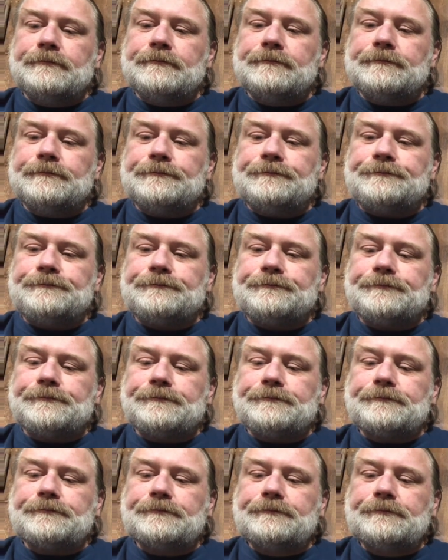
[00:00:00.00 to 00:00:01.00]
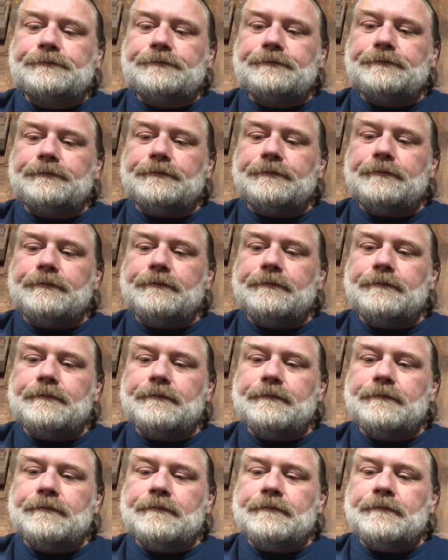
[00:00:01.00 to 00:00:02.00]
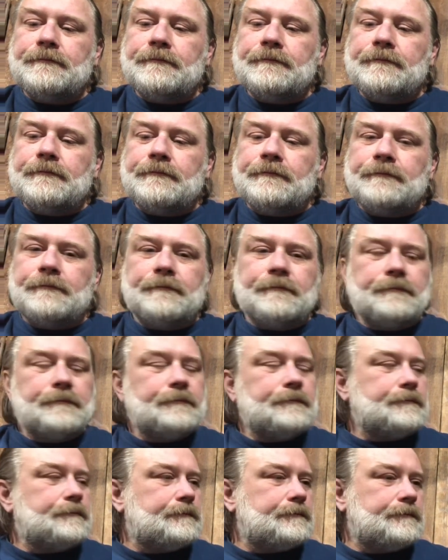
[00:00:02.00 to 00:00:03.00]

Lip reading: No words are spoken by the person on screen.